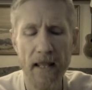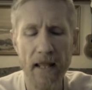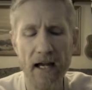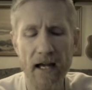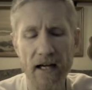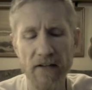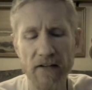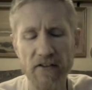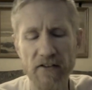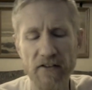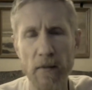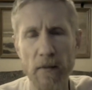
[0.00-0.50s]

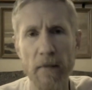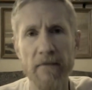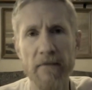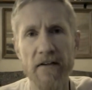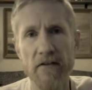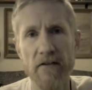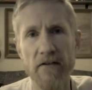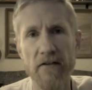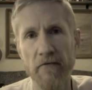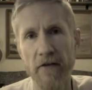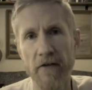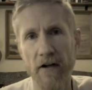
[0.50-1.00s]
and some of
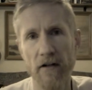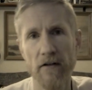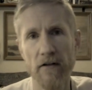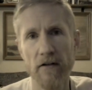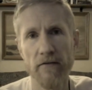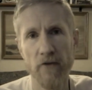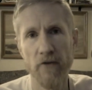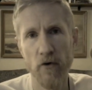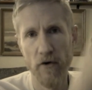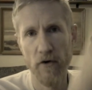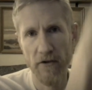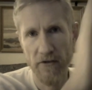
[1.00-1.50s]
it fell,
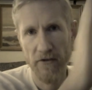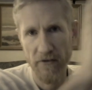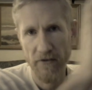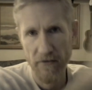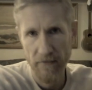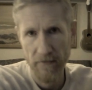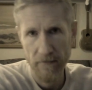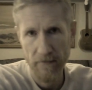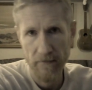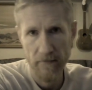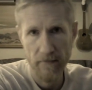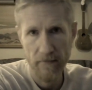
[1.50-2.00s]
of course,